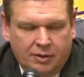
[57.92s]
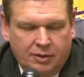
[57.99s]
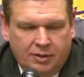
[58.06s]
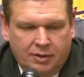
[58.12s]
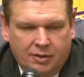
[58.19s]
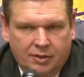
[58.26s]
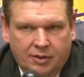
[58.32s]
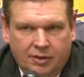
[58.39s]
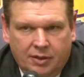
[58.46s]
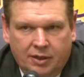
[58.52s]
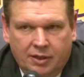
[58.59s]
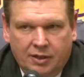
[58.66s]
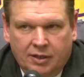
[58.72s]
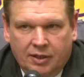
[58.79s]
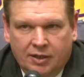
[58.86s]

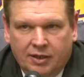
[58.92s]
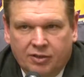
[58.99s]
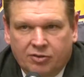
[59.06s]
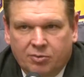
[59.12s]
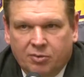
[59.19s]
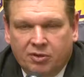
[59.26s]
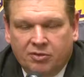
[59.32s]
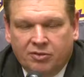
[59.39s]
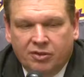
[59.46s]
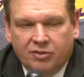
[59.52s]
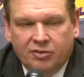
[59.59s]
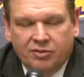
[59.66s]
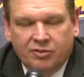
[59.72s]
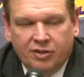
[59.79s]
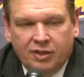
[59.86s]
and get some
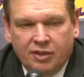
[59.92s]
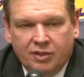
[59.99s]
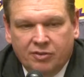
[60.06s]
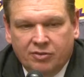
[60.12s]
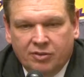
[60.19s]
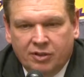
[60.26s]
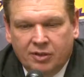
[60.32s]
consistency in us.